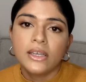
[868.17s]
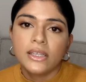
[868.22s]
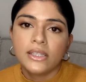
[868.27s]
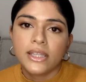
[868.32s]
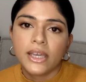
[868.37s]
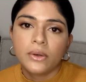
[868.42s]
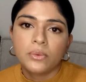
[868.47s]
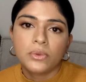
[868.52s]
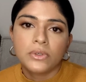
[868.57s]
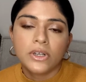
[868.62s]

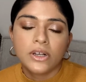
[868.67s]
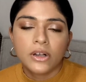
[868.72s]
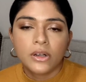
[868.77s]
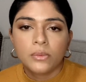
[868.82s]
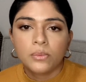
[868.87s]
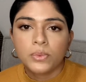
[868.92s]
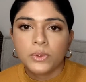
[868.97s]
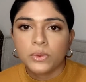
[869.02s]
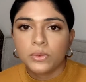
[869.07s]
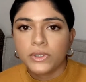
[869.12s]
that will
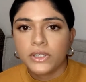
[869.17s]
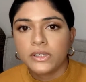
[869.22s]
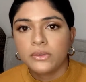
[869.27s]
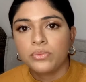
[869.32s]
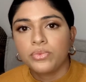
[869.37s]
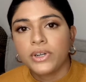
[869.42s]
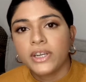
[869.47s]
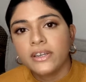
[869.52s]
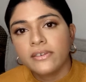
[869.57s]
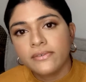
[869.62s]
help with
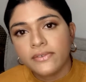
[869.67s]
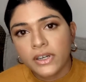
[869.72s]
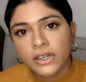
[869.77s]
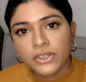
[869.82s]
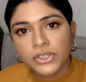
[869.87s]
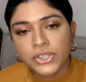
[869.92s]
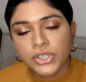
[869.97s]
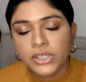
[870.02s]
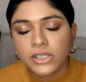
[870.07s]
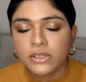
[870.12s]
brain
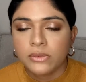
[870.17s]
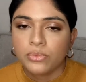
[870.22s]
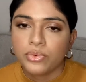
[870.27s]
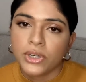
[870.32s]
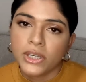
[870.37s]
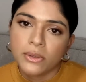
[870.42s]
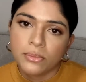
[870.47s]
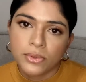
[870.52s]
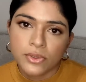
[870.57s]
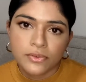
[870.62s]
function,
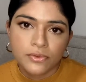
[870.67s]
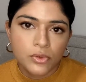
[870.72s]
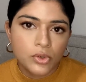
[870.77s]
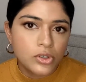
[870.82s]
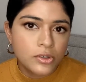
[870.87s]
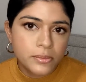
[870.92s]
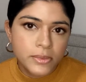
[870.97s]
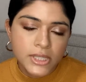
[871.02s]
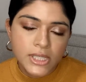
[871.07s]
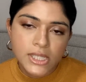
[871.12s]
brain
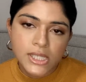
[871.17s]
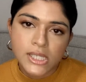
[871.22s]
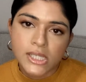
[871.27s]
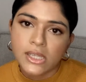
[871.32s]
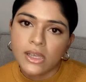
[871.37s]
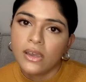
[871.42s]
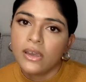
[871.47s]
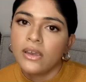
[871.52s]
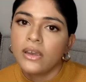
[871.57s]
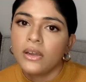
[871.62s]
performance,
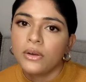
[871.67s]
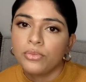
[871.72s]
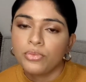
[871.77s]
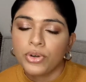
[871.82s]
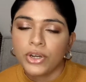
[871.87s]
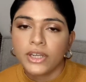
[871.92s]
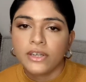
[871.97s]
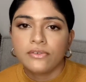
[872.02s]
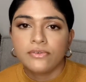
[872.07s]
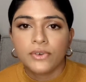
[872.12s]

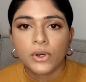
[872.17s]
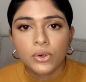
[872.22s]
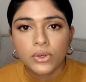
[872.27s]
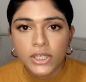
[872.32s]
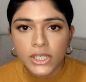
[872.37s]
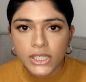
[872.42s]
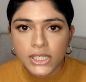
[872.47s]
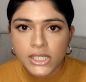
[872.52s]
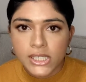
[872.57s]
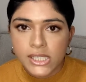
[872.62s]
brain
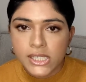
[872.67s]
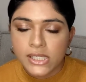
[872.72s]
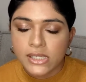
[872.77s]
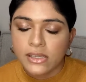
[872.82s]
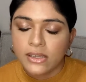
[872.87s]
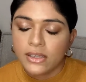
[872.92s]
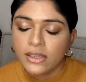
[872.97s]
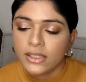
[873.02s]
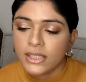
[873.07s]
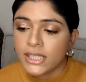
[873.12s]
focus.
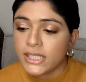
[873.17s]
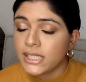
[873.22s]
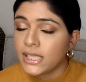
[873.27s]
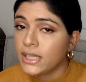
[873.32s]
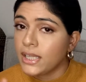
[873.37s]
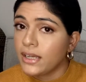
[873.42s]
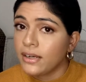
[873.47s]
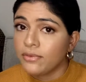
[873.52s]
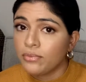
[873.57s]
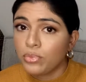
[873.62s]
That's a
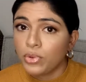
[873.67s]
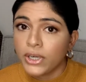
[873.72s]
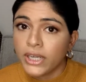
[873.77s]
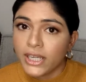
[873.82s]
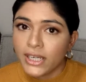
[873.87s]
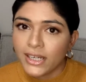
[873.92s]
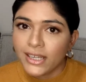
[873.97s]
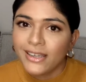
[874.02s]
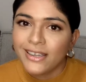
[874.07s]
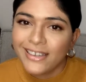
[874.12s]
lot of
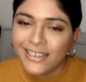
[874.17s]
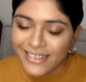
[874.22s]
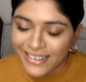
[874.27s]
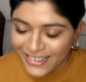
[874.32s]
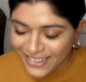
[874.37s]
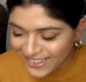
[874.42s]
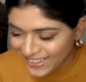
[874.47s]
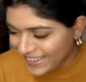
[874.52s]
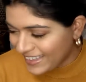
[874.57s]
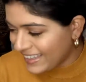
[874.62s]
brain.
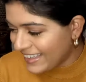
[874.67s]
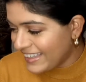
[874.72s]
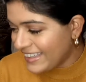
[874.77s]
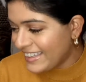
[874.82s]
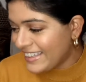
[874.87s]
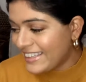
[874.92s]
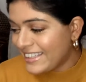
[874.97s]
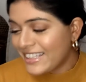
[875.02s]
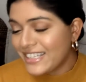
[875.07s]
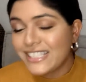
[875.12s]

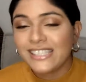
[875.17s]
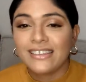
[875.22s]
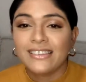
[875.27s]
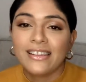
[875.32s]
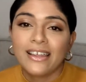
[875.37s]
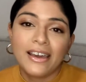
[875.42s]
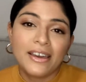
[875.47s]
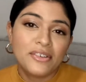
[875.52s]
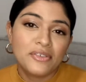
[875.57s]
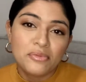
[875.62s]
That's a
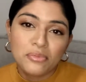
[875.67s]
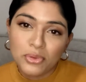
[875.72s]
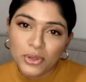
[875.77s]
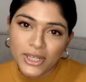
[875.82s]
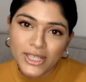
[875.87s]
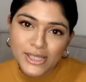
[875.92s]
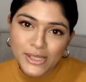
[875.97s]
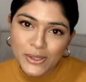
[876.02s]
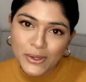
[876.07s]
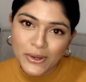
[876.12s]
lot of
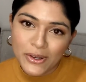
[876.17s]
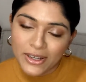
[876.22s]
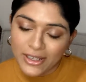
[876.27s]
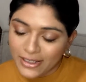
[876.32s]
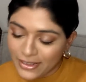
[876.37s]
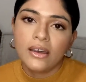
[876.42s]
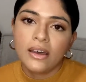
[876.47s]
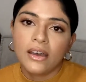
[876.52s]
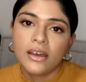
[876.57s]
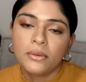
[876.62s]
brain
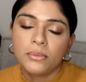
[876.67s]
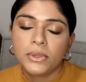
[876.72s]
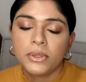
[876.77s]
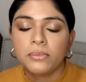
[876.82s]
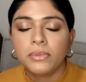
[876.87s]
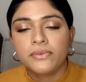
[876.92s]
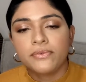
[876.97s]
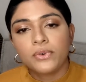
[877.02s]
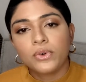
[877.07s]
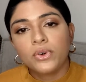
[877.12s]
talk.
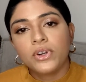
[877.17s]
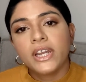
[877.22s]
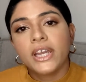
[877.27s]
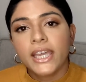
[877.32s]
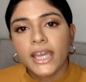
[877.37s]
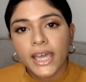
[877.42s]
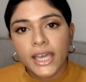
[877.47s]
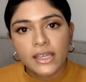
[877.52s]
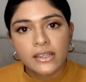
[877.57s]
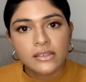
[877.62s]
But before I
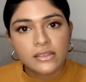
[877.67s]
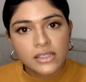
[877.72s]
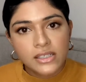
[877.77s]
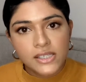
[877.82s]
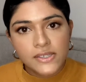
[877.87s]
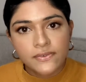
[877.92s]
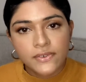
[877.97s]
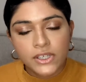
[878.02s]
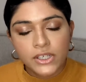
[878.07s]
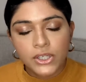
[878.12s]
end
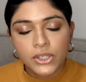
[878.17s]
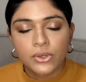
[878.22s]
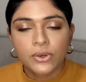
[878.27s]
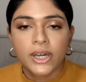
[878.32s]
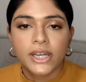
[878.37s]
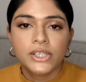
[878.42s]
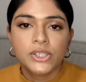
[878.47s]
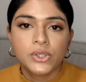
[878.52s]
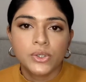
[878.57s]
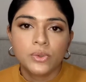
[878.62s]
this video,
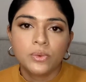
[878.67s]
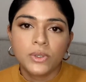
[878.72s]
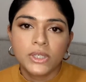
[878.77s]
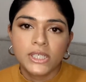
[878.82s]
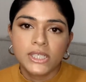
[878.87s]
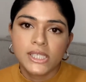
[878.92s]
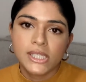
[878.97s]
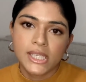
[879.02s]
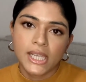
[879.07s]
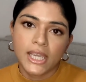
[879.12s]
I do want
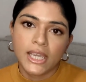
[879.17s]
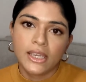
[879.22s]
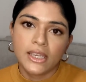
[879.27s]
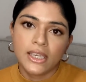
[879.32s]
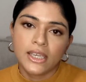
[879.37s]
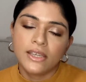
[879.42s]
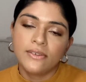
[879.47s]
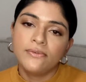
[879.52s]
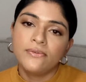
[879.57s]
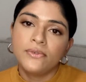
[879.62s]
to say,
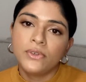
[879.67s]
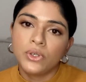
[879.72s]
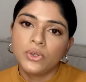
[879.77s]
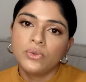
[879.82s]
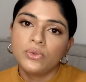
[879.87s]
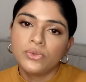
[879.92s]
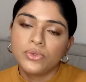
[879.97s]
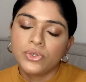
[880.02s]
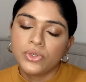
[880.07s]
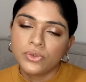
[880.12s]
if
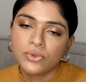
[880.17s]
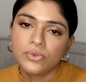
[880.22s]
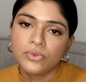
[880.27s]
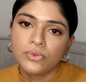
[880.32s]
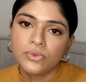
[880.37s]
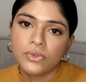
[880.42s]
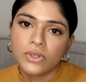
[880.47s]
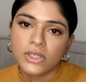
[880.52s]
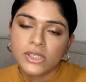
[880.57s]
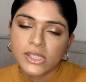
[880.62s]
you
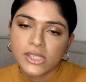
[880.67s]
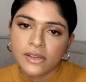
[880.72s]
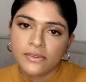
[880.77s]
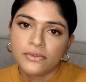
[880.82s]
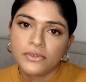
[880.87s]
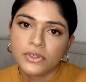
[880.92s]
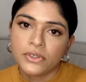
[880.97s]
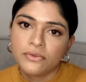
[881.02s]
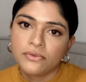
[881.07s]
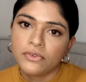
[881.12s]
do
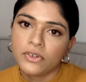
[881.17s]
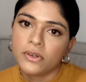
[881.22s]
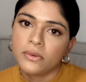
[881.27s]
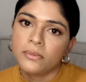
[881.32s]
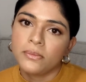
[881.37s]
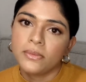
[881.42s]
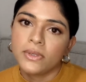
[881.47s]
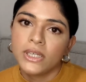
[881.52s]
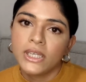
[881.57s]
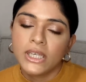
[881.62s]
suffer
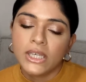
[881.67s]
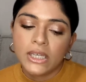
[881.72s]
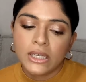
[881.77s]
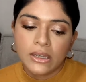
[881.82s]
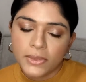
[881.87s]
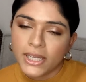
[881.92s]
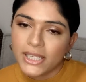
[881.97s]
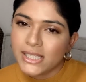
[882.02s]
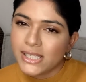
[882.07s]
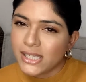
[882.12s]
from
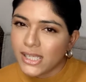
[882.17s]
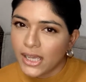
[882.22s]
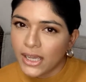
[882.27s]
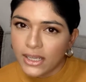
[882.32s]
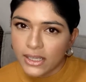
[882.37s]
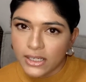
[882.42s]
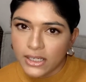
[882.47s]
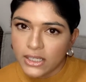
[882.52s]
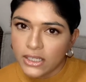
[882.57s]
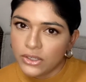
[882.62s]

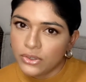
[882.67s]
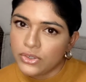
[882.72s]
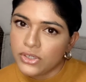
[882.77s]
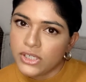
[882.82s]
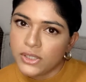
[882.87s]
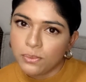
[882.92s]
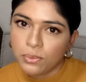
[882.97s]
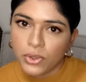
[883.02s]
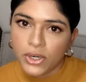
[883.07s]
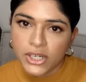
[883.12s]
anxiety or
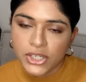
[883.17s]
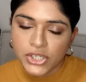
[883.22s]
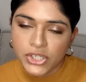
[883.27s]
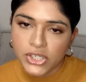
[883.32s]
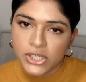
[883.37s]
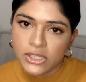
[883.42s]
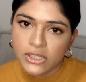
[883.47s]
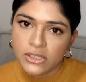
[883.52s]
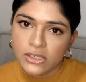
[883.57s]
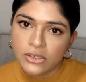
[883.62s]

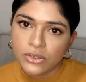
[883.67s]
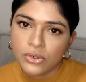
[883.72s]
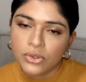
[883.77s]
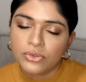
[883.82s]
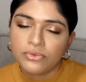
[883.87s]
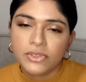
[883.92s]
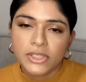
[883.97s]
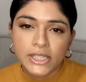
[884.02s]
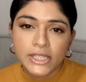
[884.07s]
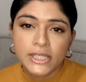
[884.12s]
depression or
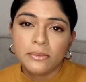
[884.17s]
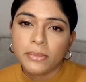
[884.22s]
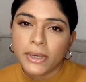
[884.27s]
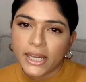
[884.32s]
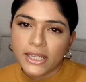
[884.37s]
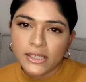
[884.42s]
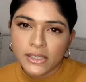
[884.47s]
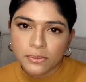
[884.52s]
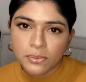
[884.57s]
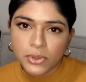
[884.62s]
really
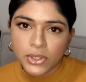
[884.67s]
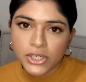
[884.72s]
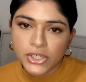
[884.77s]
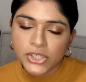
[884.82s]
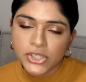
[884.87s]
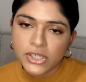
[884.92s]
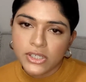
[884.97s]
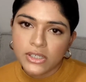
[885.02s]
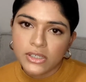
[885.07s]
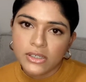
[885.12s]
bad
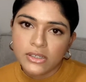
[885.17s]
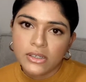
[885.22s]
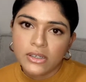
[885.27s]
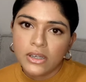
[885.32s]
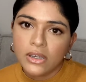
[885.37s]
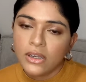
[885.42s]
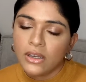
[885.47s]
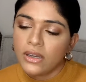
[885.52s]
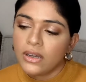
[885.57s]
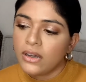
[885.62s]
depression,
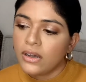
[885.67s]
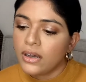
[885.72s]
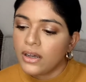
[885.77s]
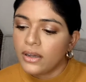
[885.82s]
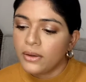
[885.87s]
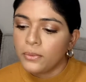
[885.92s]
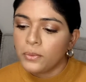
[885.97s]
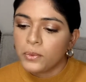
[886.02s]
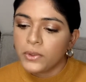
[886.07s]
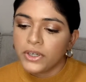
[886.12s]

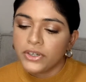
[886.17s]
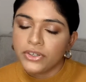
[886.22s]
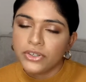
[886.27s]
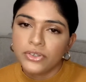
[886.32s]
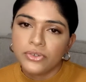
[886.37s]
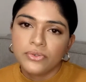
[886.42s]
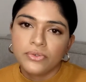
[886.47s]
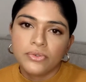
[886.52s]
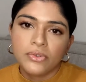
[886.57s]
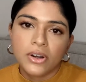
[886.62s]
where
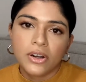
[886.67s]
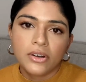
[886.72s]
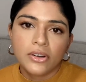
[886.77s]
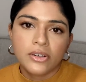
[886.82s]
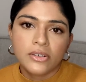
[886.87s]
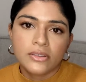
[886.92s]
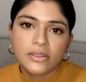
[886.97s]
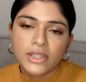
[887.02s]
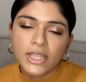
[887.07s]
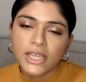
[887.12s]
you
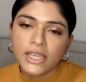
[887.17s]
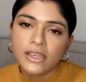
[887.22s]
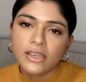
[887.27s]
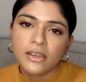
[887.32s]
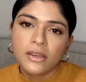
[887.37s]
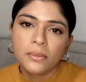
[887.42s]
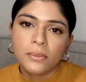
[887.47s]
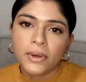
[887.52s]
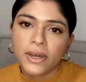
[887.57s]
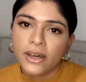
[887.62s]
are
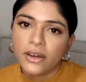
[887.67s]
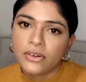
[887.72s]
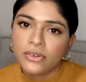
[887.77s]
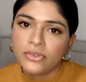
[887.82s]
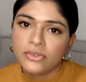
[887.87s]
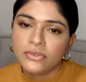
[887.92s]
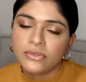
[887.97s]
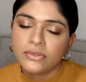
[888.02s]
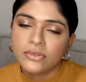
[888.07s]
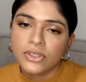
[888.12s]
thinking
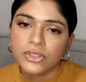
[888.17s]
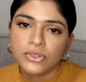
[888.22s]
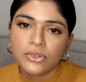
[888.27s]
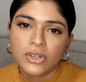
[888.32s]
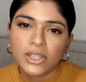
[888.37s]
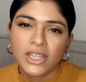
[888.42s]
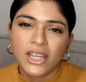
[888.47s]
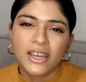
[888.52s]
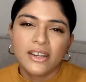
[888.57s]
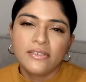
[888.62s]
about, a
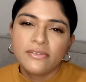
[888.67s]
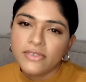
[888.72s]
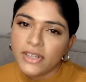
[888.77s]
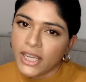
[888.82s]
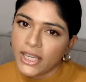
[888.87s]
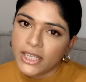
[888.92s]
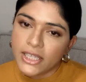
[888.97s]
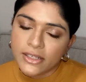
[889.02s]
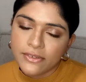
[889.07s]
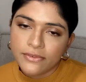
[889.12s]
lot of
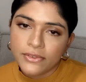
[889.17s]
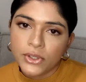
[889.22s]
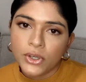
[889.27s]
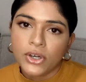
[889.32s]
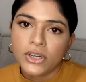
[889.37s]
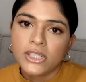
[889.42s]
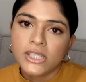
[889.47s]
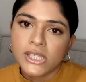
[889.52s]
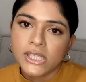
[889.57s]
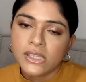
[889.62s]
negative
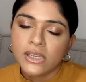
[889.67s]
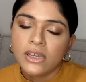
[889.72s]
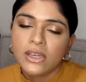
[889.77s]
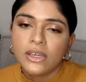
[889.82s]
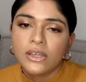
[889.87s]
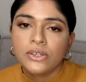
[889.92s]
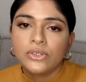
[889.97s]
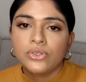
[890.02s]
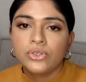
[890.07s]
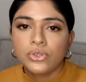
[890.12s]
thoughts,
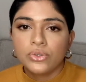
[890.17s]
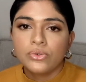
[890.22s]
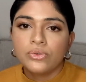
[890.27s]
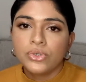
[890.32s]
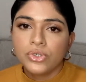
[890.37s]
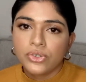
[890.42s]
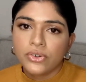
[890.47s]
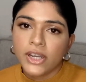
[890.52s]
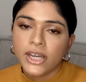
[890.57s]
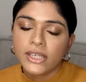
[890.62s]
do
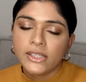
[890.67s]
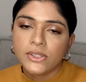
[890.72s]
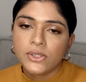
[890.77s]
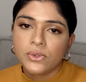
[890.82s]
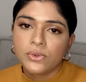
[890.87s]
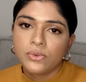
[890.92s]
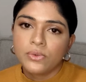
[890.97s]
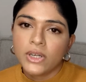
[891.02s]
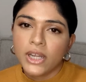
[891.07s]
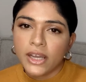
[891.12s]
try
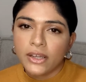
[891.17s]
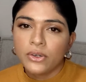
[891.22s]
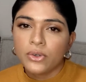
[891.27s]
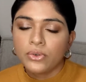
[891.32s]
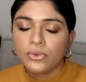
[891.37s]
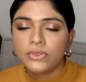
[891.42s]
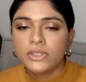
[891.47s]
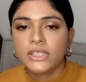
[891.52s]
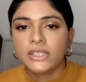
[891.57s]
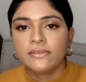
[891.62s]
to not
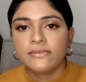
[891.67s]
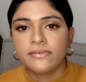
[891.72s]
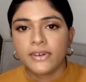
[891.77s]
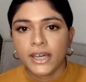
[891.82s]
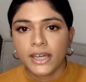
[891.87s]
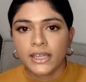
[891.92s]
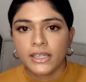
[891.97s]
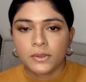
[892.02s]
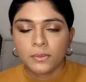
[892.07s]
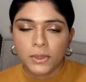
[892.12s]
only
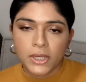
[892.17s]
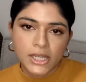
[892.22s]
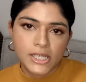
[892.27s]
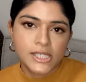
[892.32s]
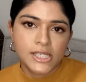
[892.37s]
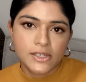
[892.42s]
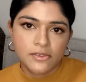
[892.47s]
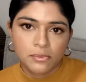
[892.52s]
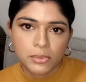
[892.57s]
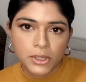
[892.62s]
find
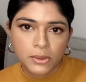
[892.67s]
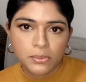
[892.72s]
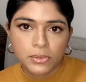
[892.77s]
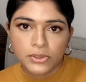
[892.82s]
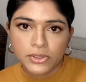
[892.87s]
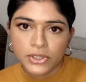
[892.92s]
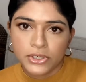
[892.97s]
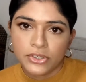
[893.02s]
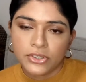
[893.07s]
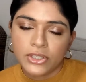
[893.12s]
positive
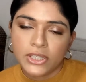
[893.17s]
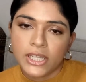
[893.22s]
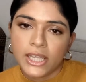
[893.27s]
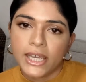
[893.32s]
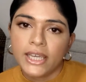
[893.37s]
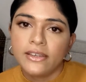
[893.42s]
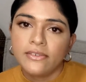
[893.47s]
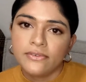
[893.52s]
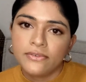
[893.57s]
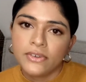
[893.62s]
people in your
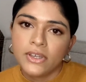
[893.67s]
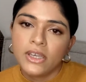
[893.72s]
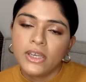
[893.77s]
life,